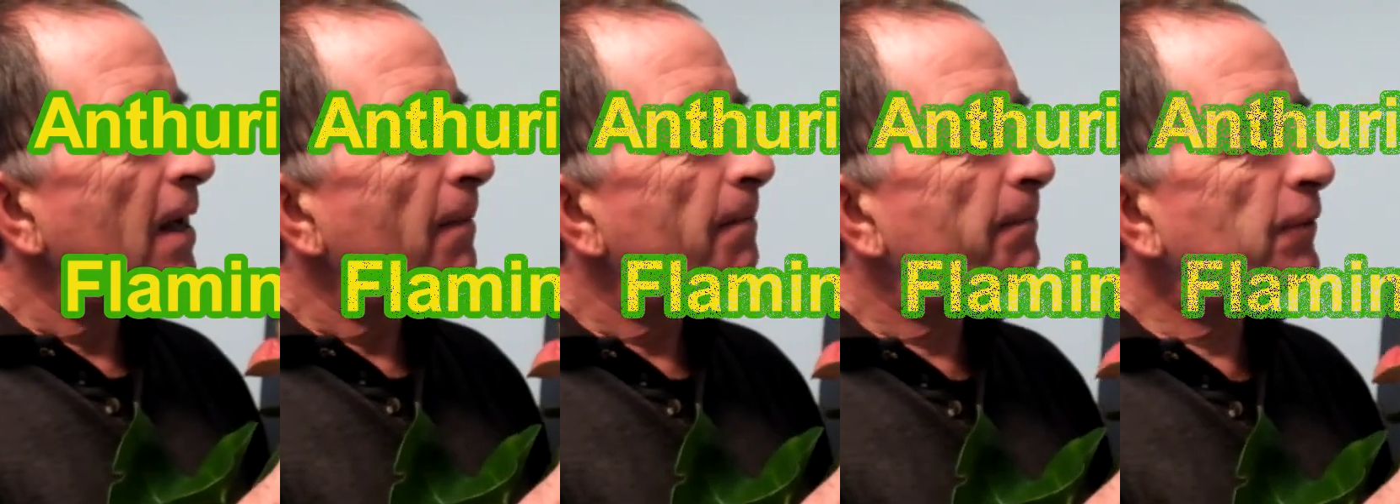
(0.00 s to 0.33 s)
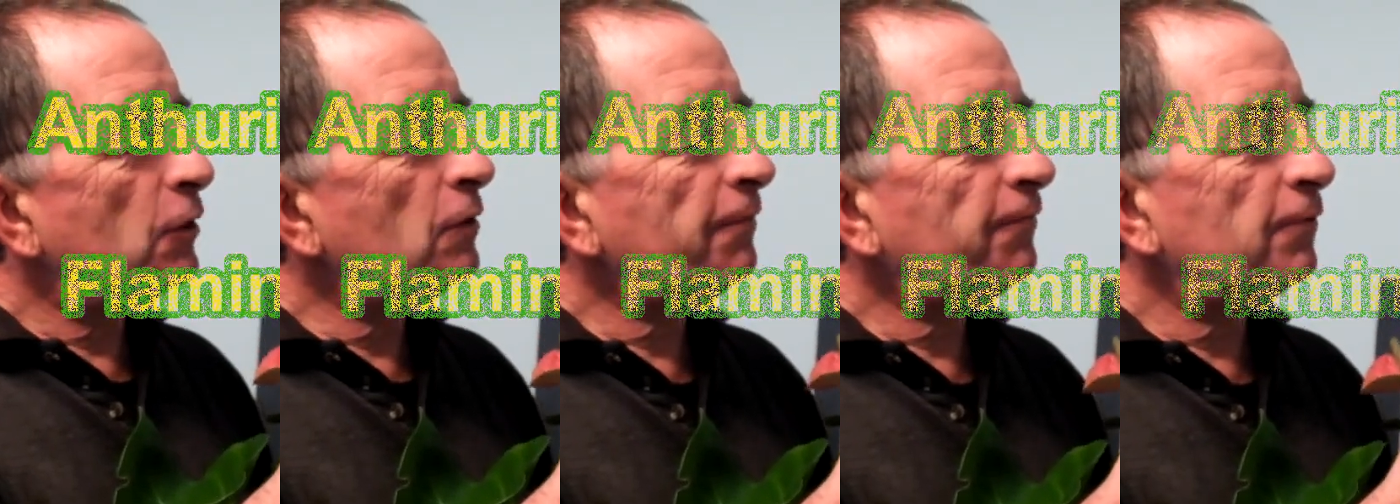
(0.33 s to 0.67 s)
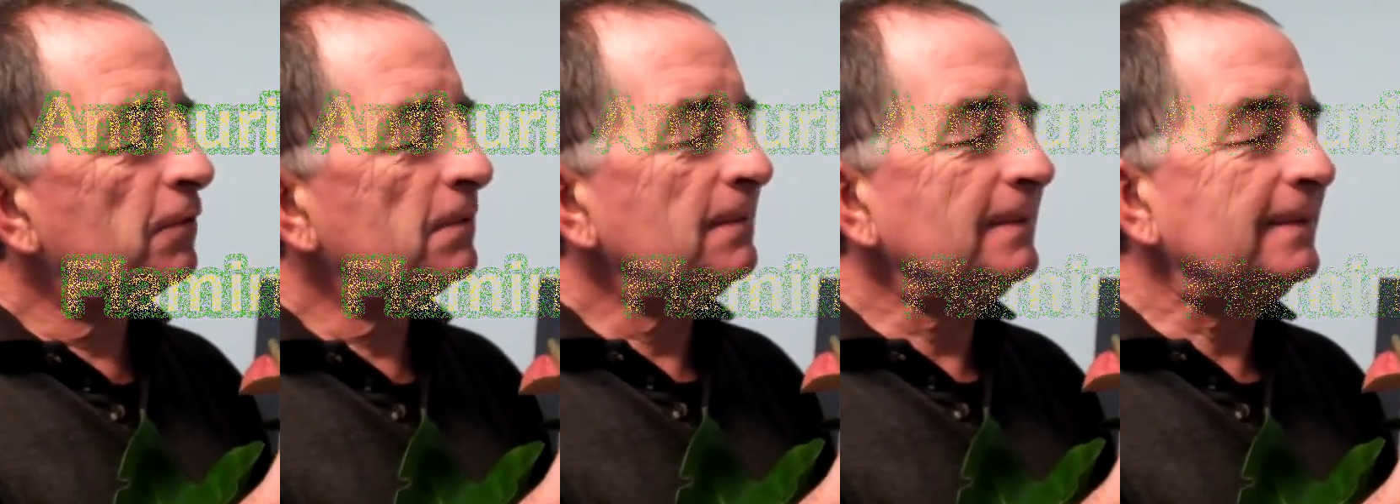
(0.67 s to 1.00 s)

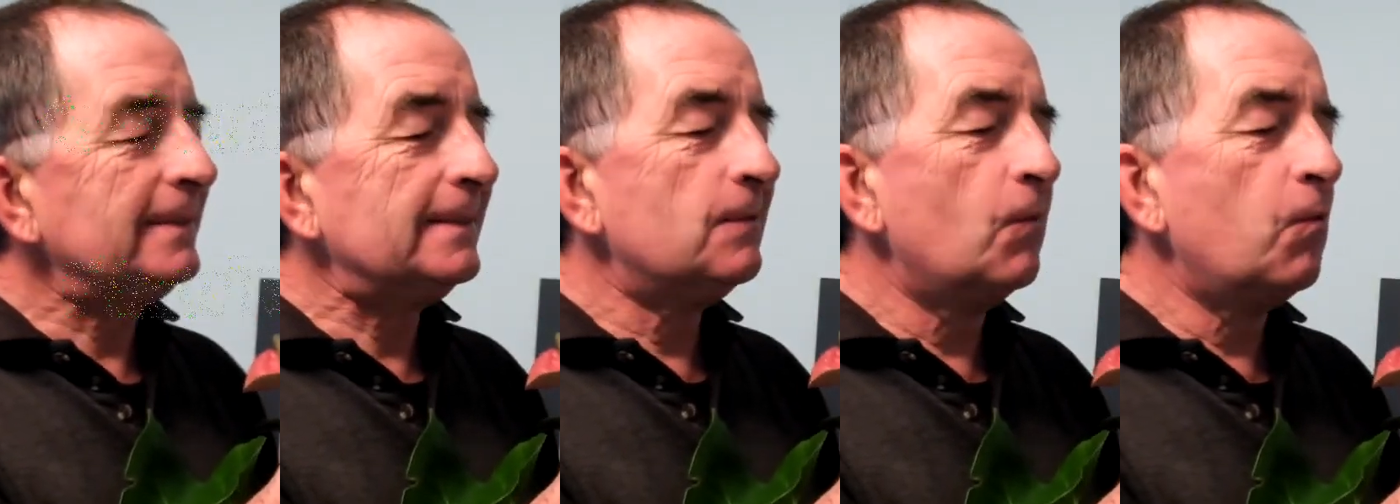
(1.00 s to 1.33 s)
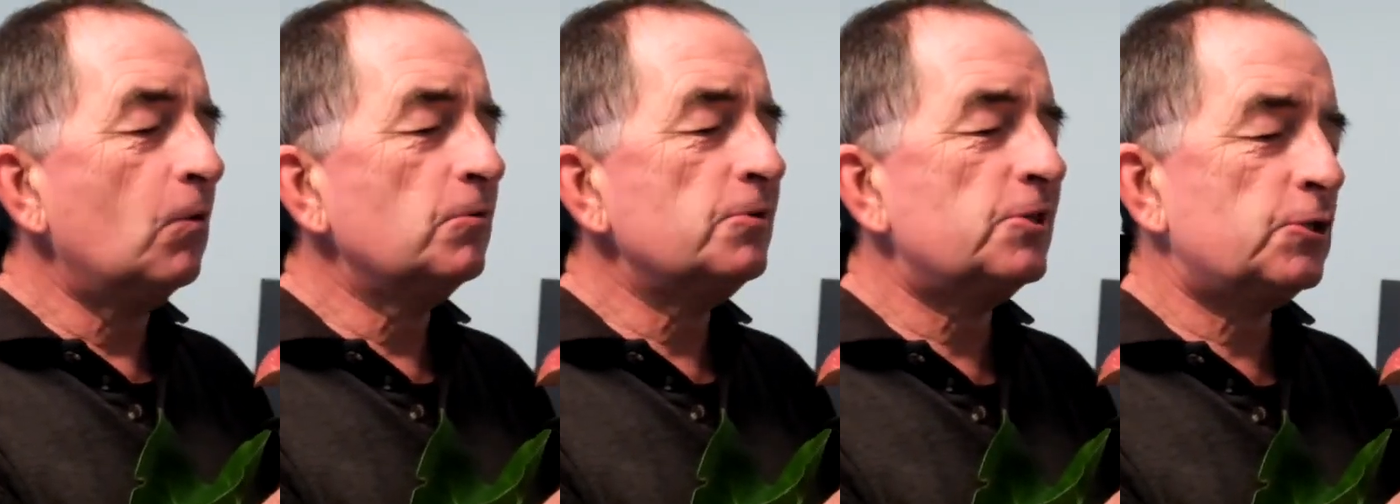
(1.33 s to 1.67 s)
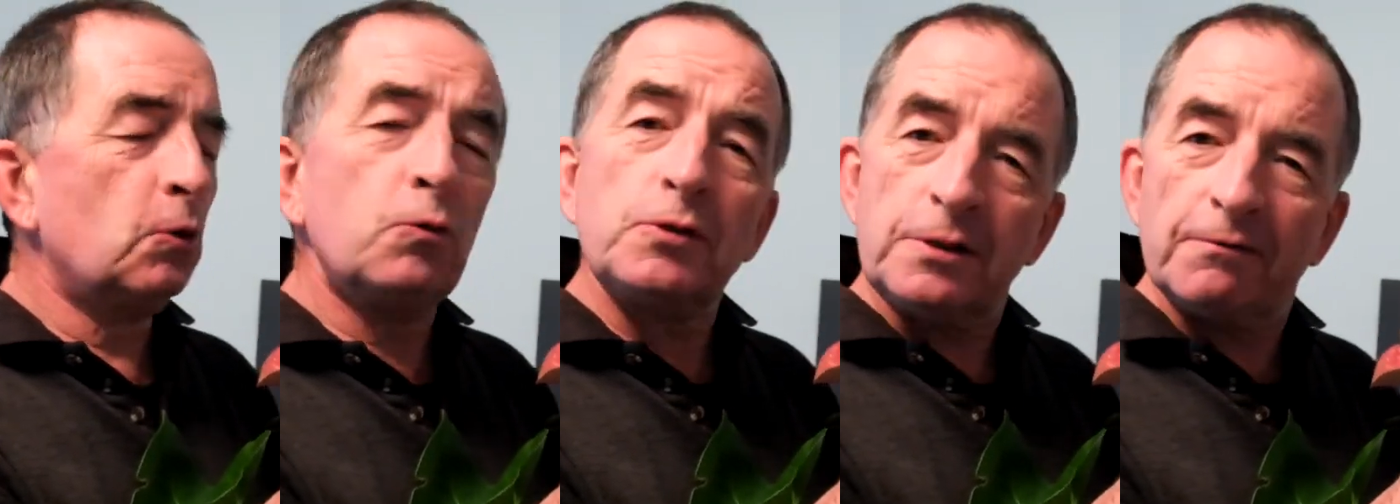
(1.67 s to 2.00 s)
Beautiful, well,
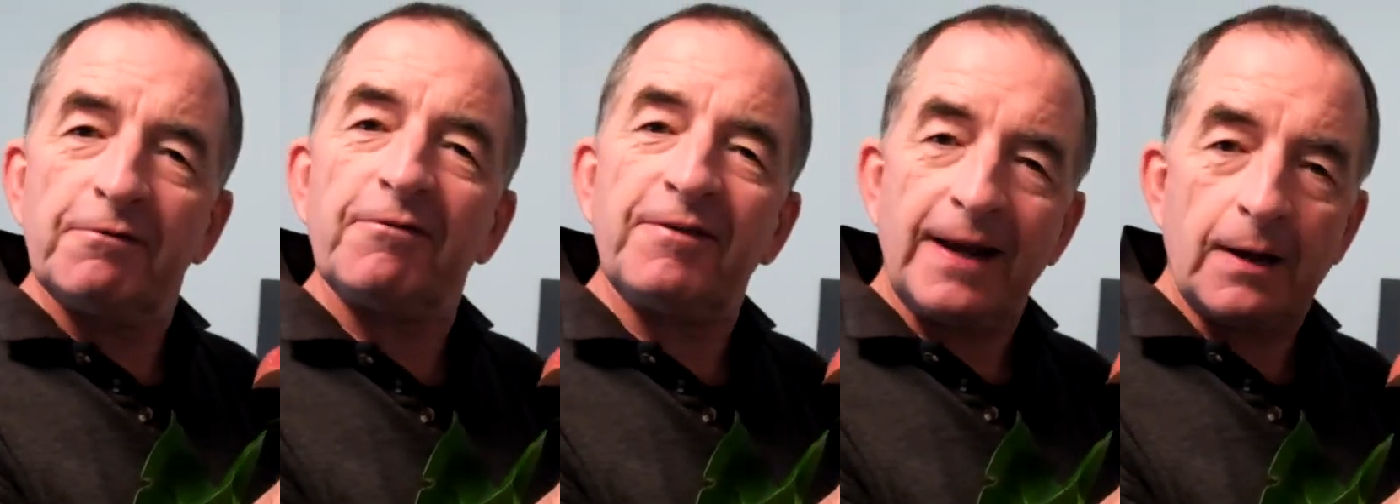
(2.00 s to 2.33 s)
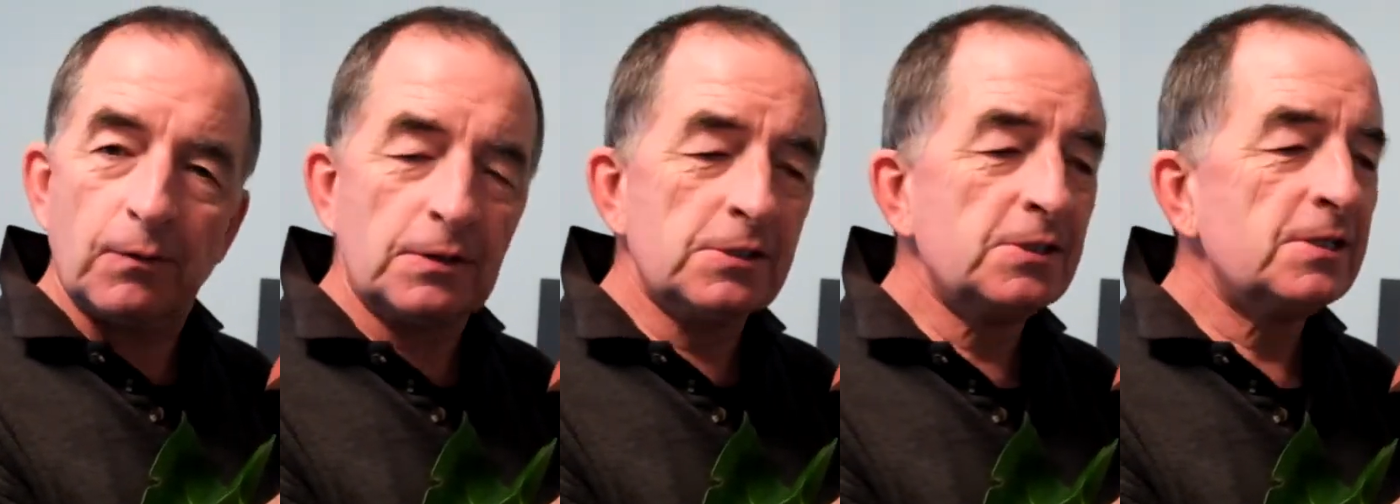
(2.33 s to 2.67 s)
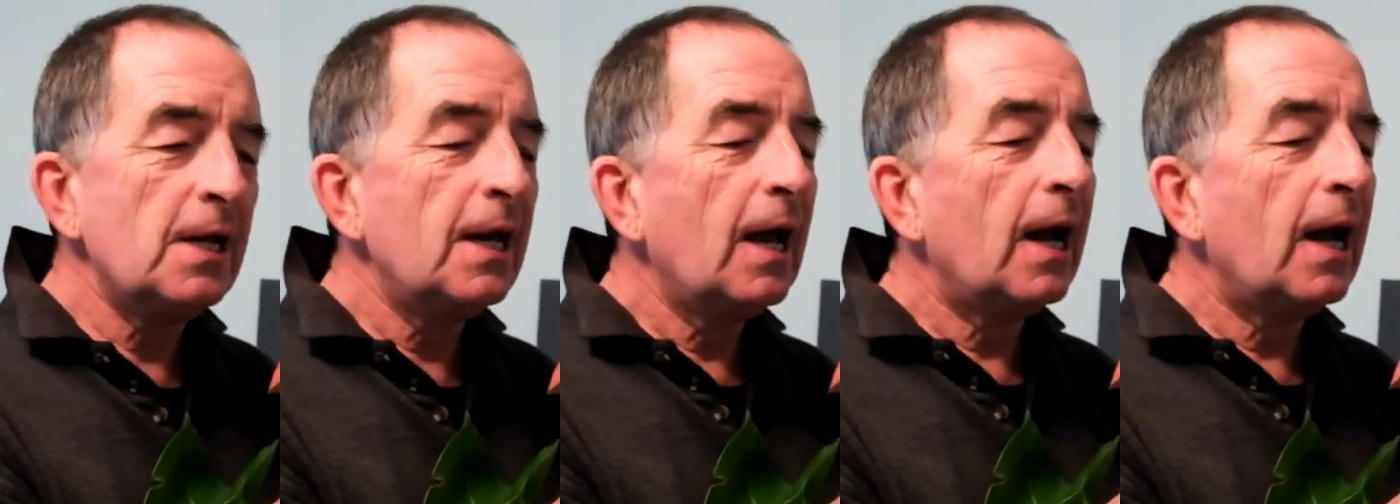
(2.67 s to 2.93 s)
sort of flowers.